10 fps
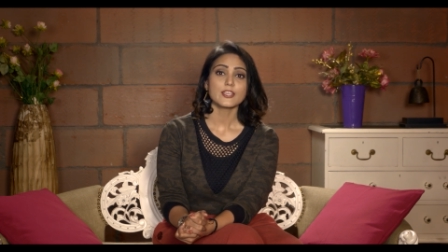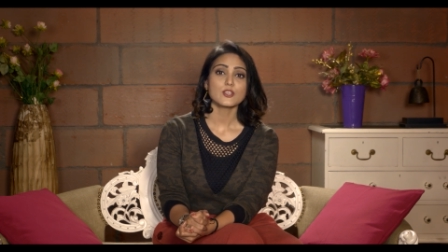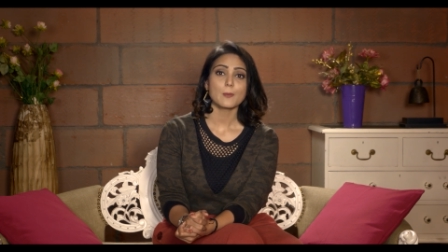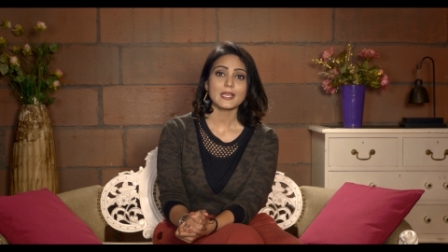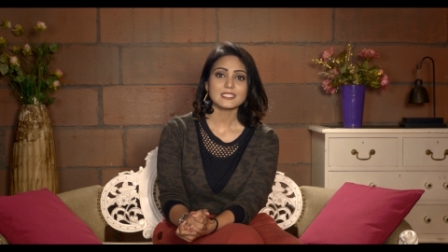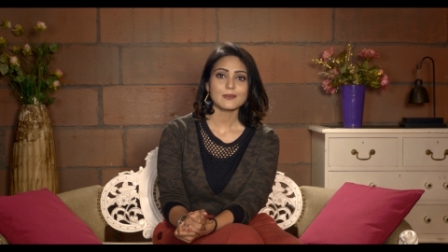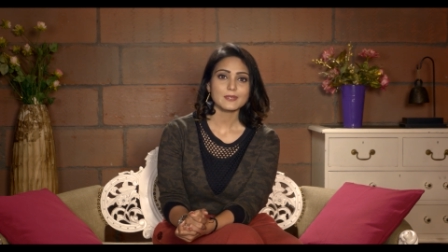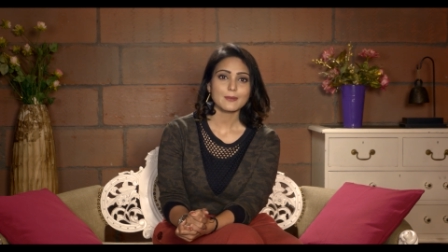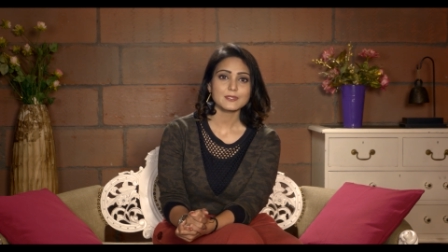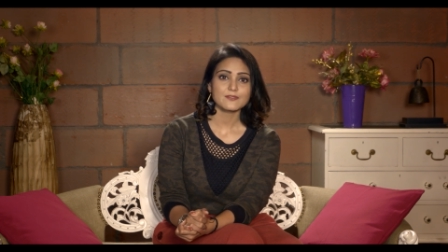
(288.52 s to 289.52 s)
you may
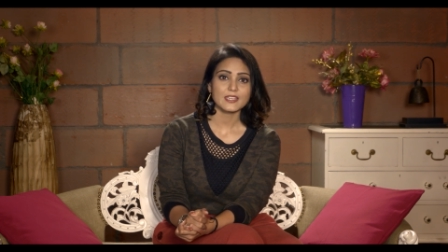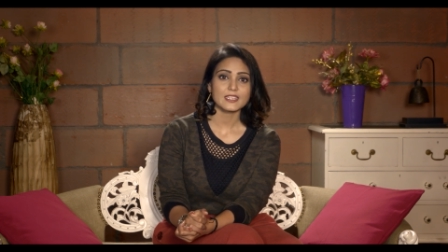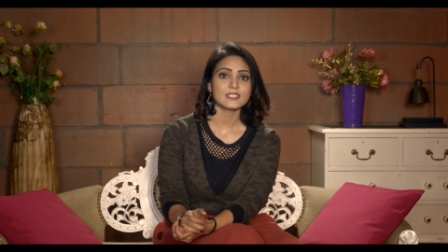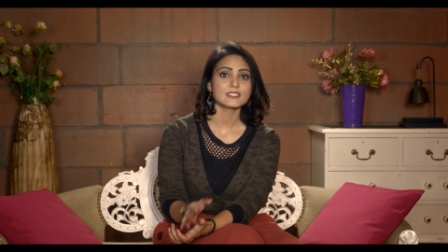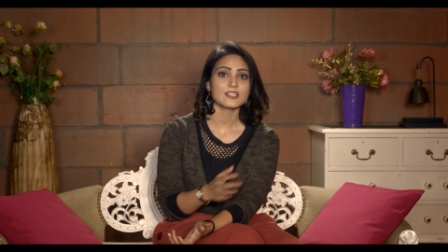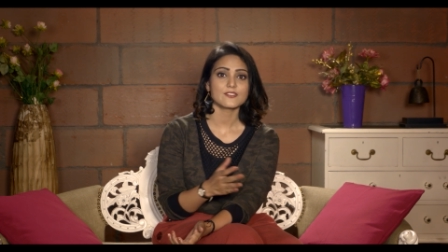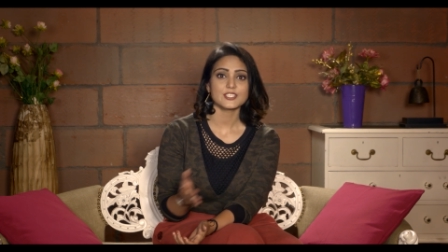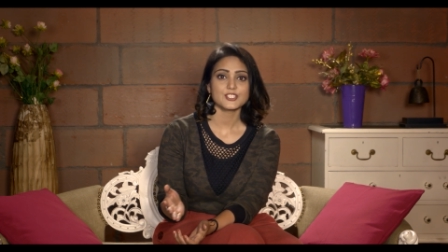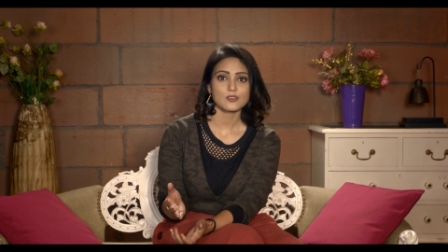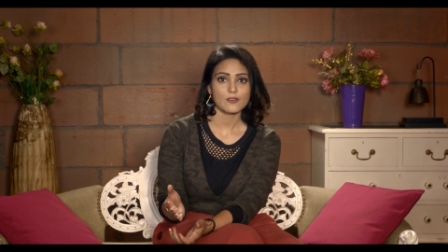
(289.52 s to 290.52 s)
sometimes feel the
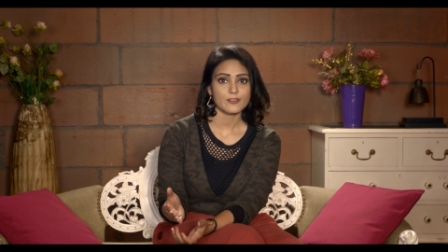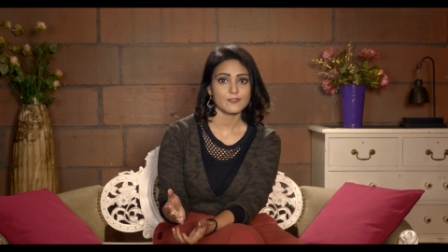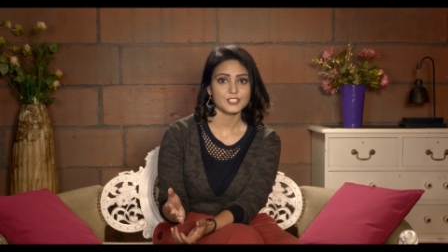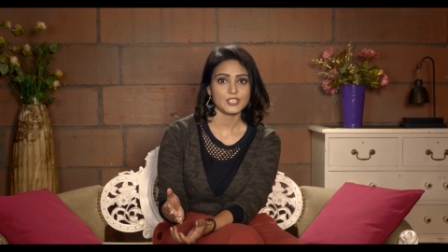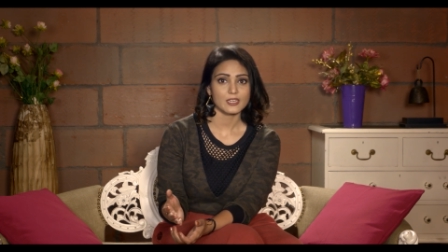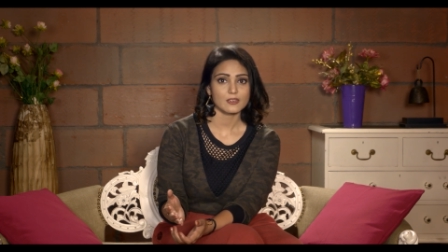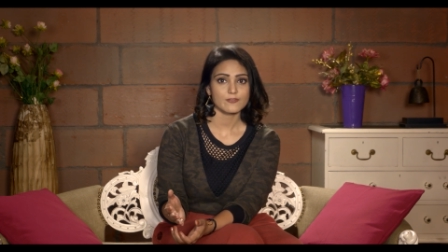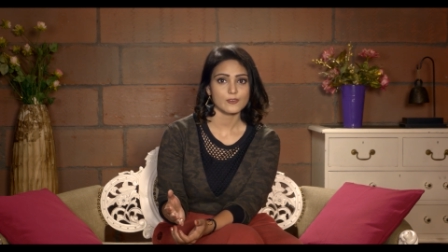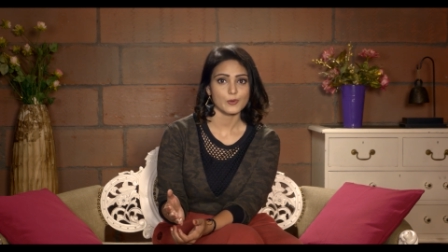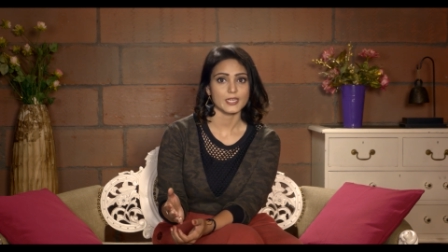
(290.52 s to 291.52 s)
secretion of your vaginal
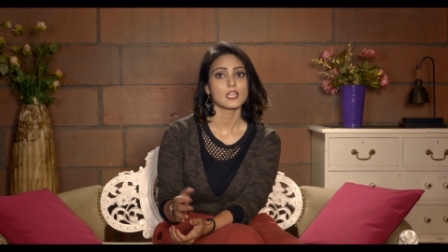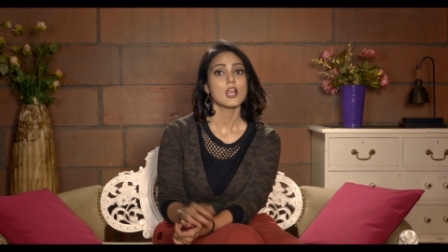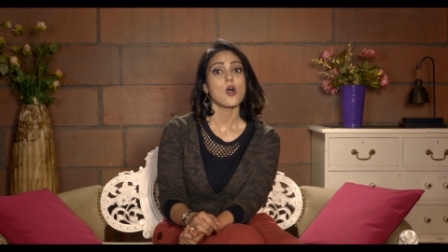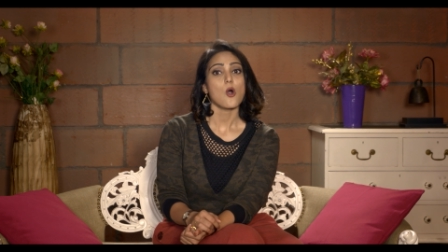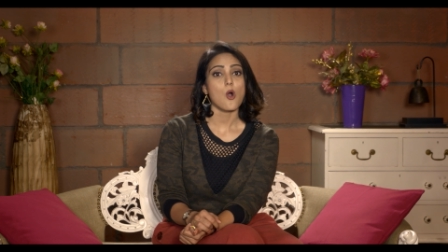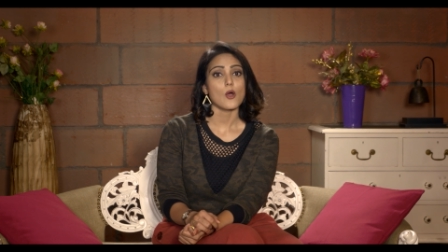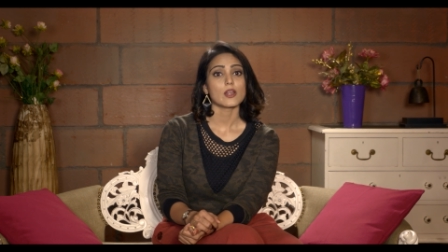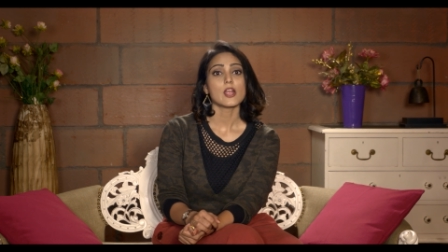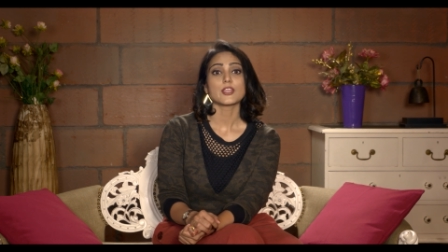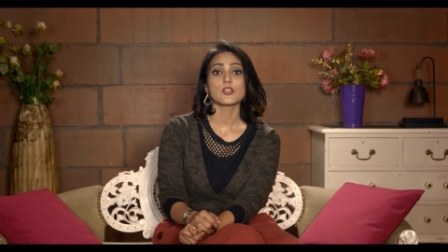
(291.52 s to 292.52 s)
fluid or
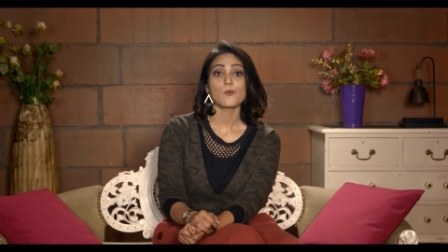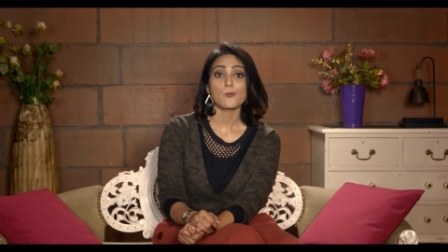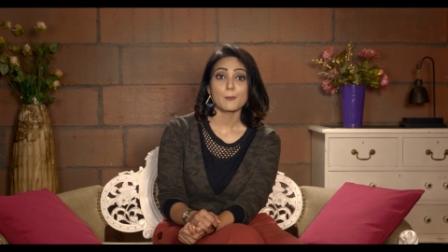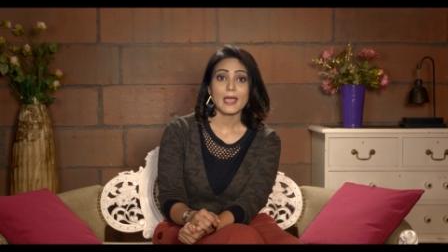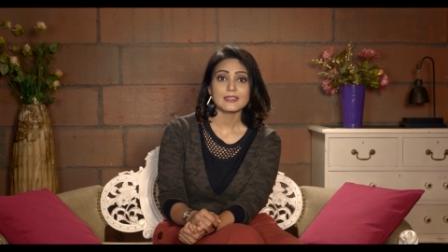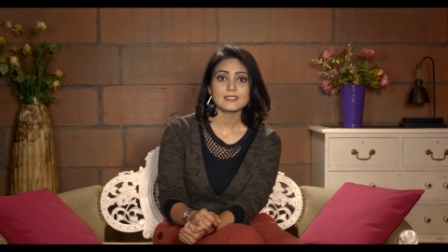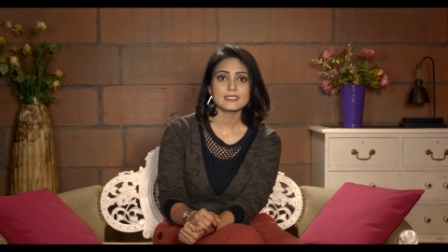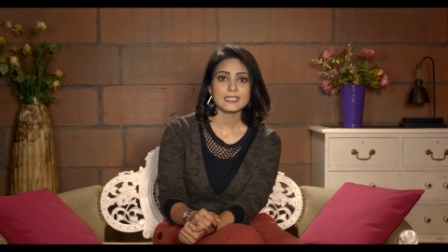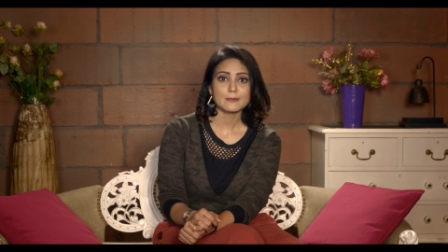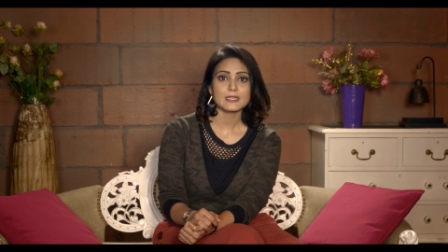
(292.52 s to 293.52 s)
your man's
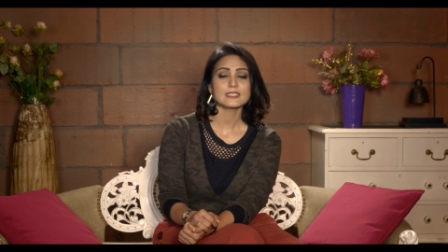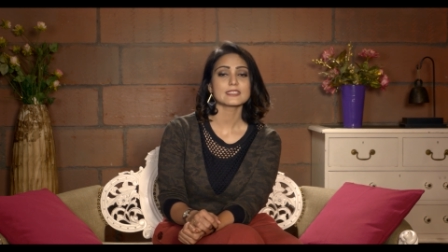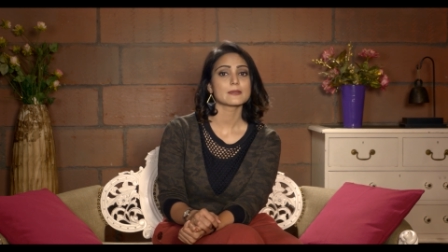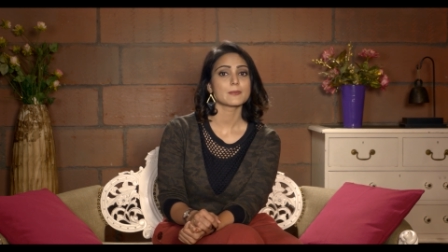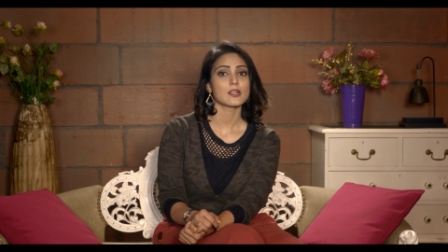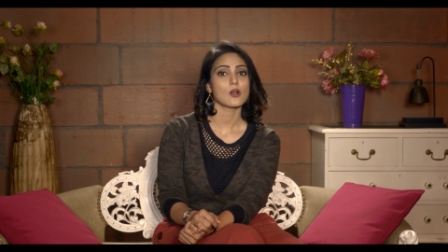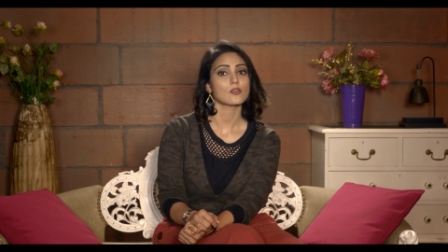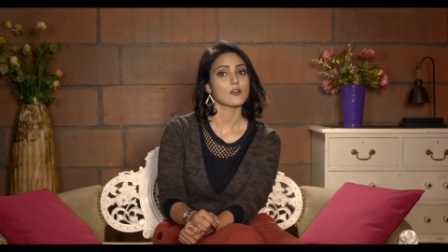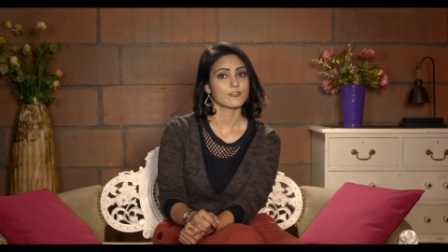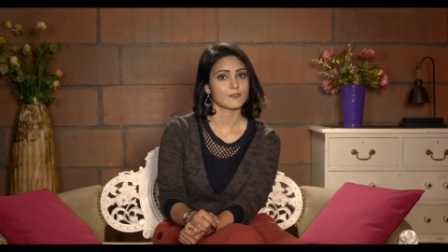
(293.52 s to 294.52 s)
semen slipping
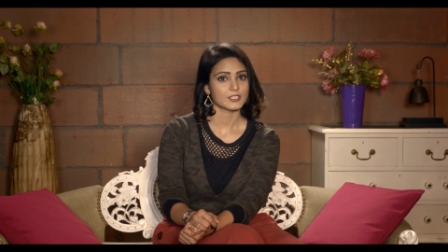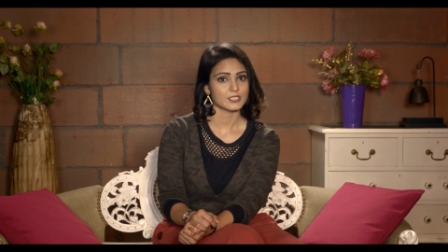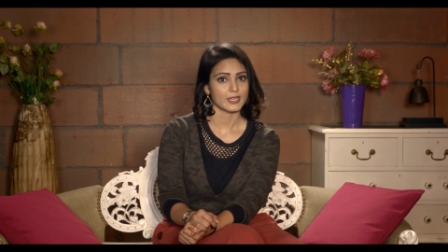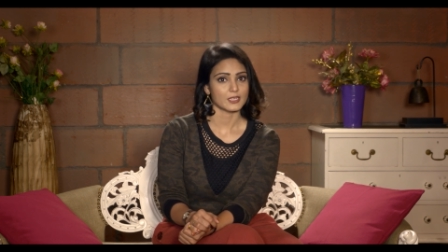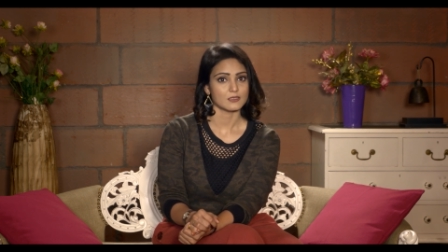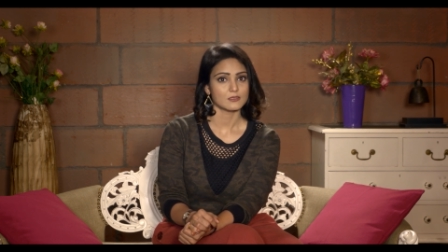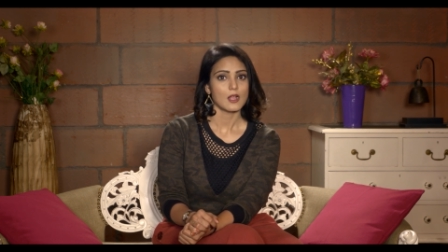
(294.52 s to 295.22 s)
out of your vagina.